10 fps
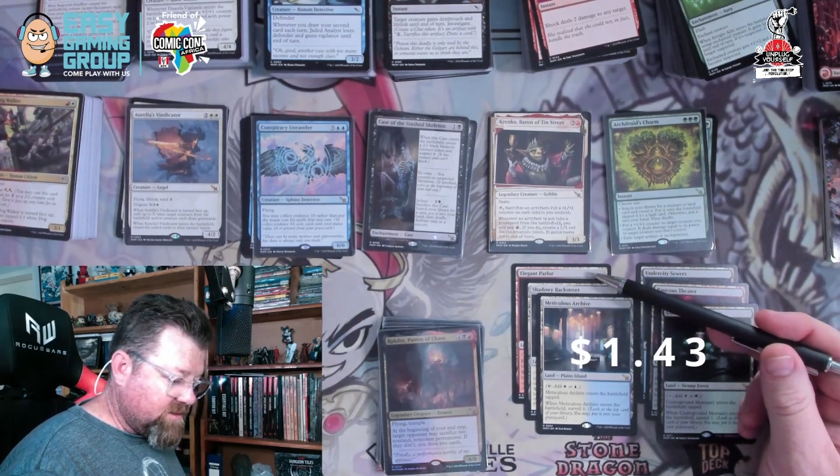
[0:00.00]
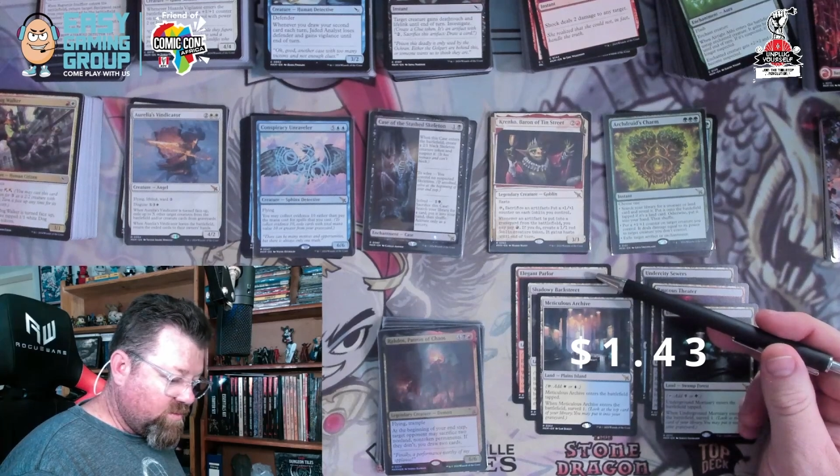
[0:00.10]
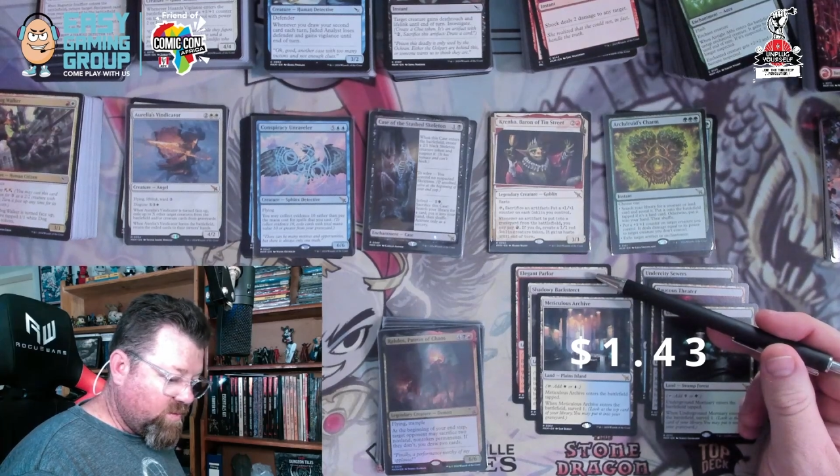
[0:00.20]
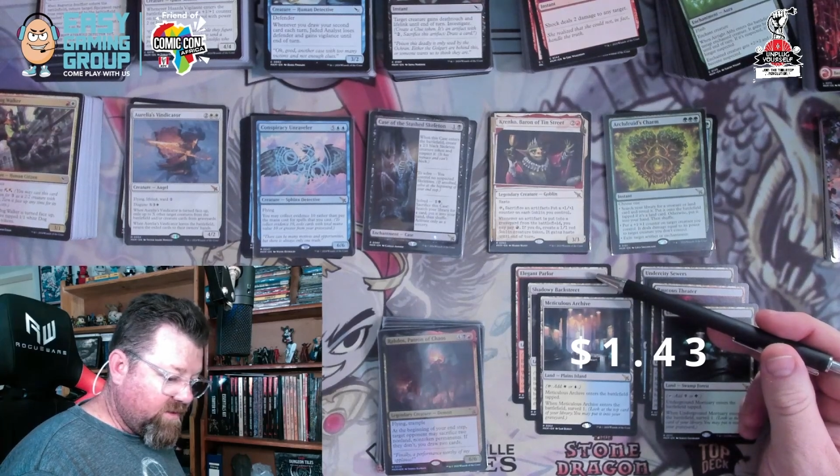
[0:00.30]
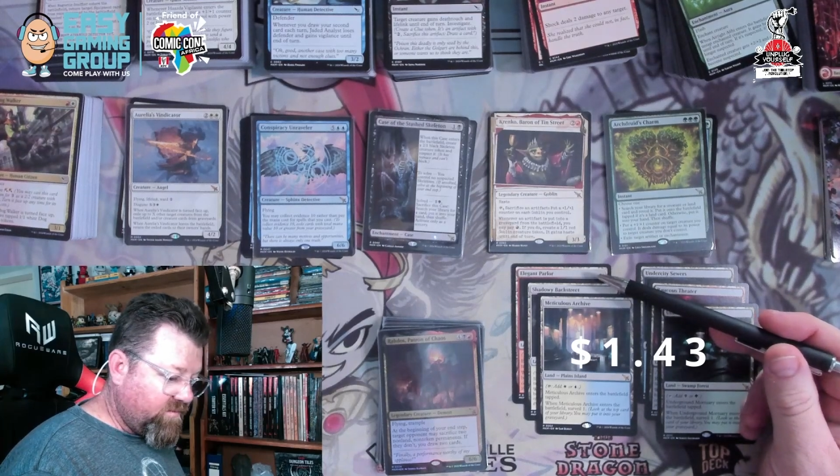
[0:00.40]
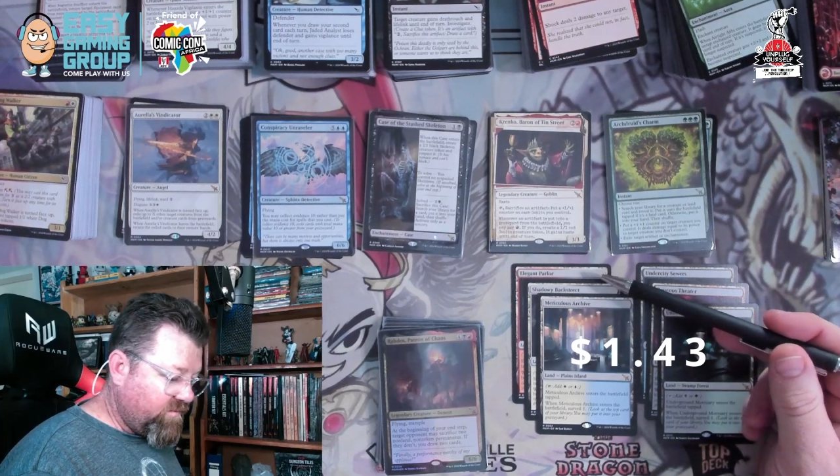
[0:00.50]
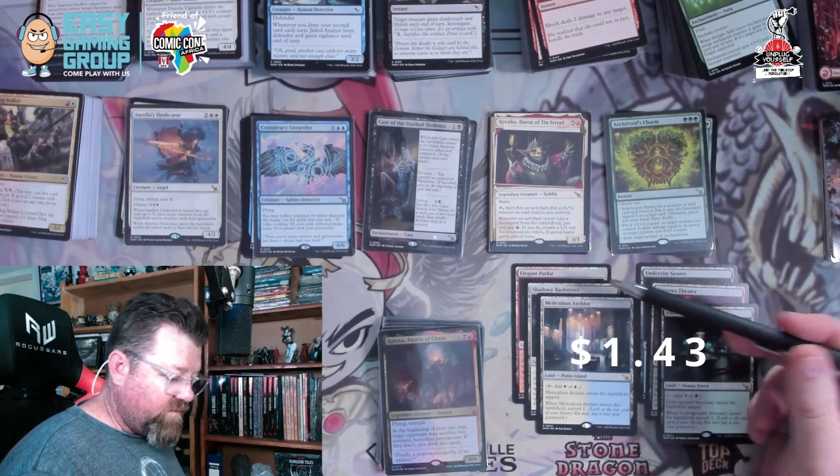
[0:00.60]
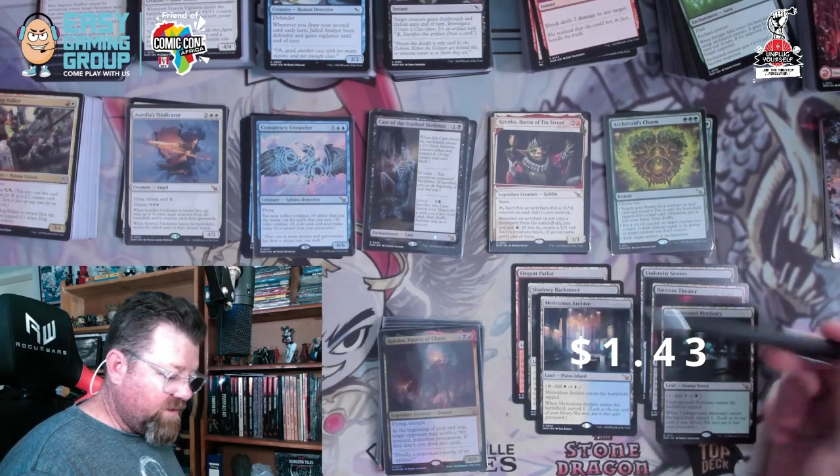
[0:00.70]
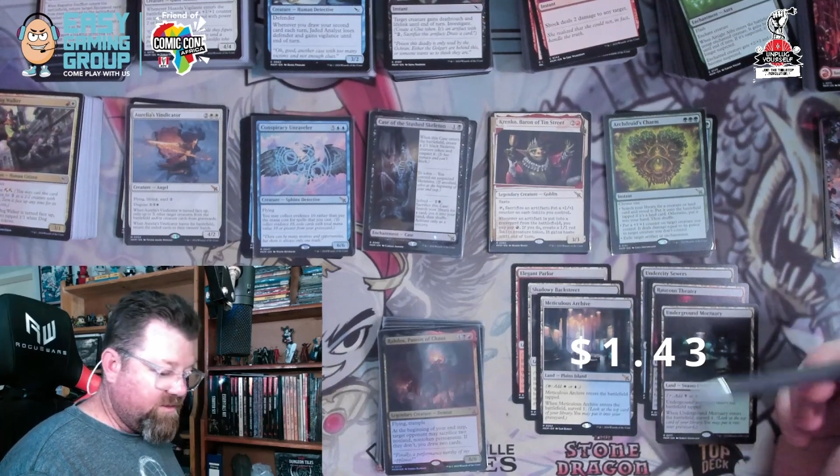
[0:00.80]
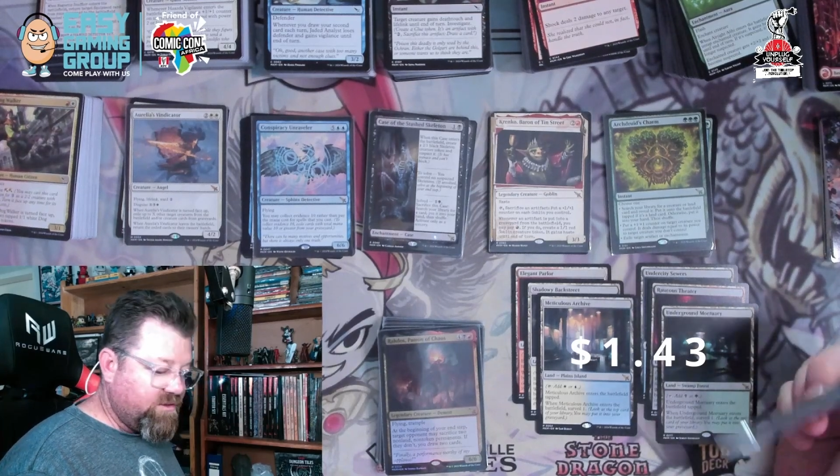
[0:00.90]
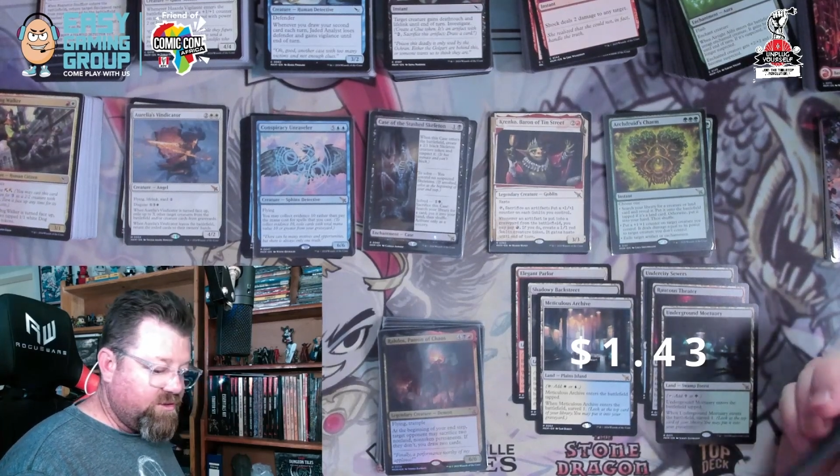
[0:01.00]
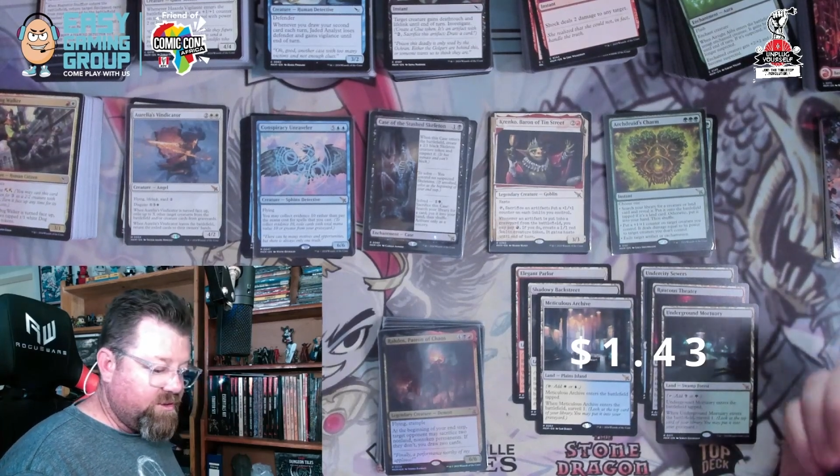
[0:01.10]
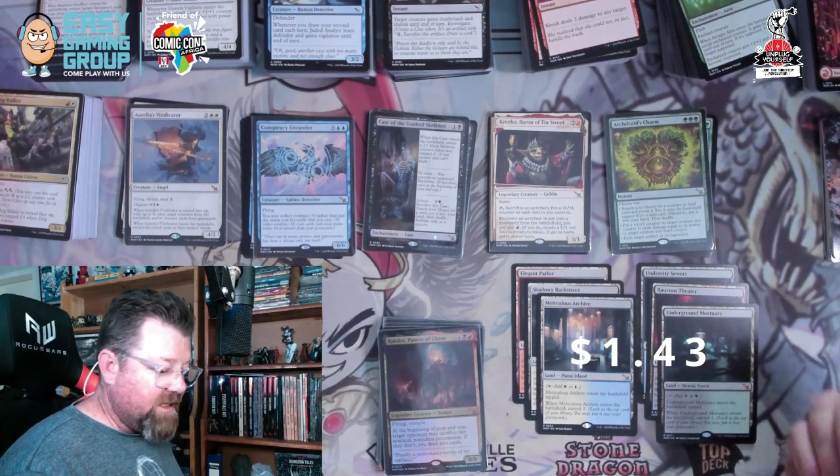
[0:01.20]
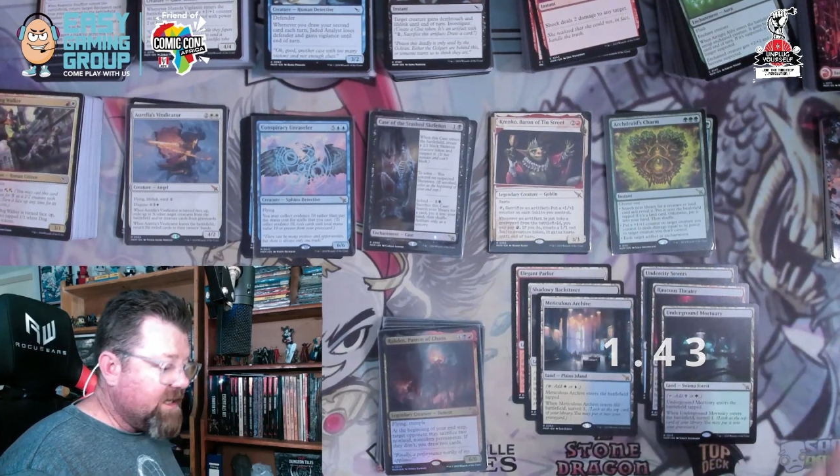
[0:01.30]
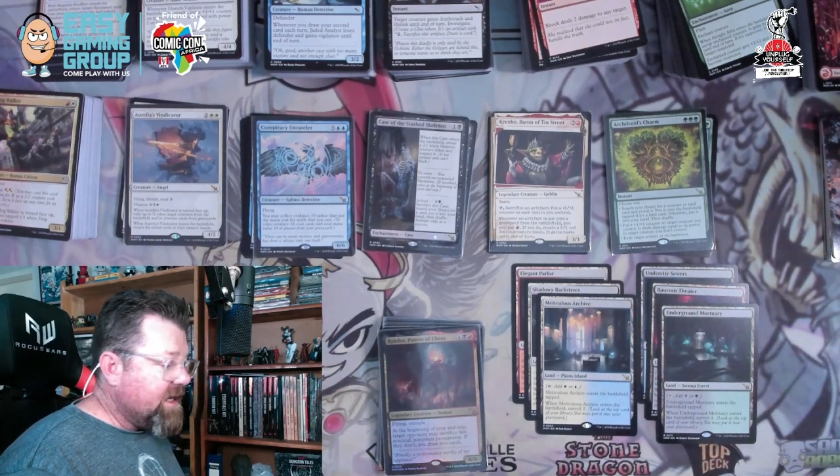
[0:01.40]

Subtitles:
at 143.